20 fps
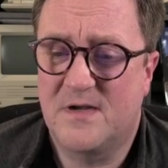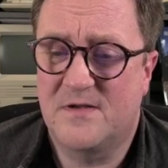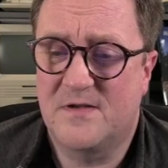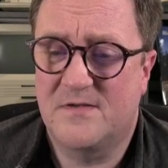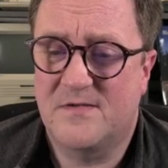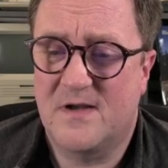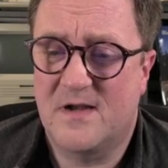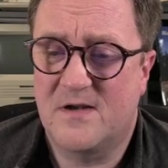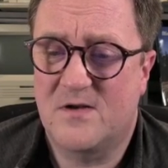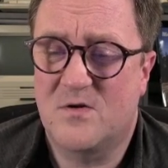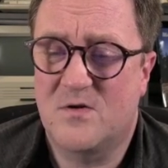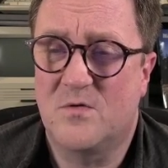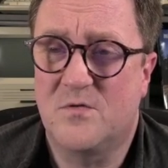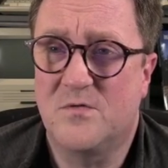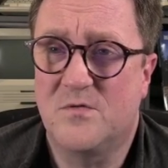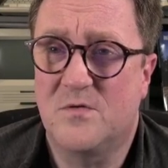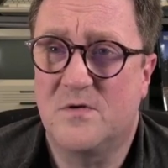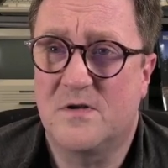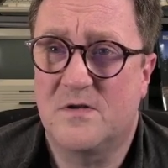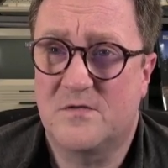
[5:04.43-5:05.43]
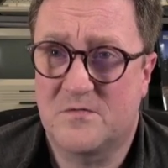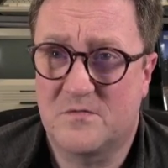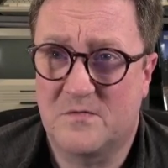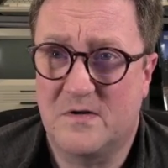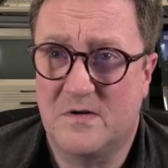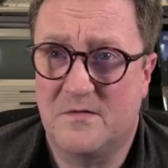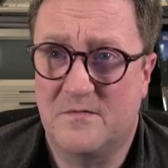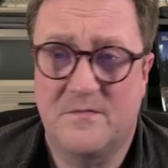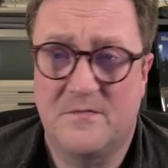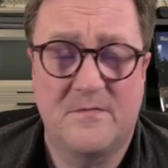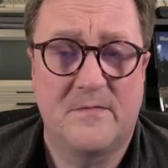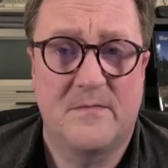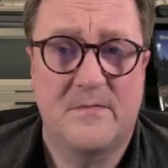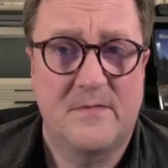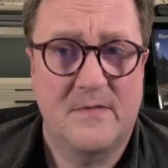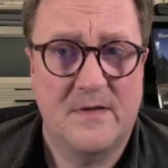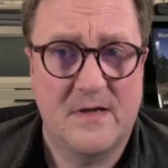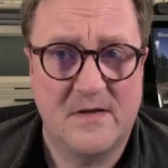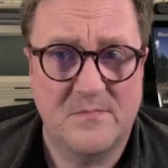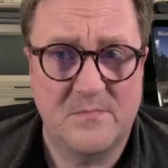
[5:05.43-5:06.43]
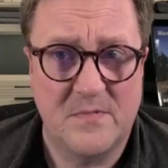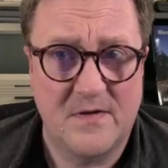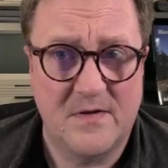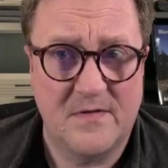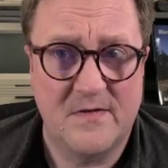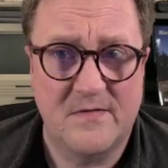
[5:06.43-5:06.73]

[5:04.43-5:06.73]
inside code unit 12. That's been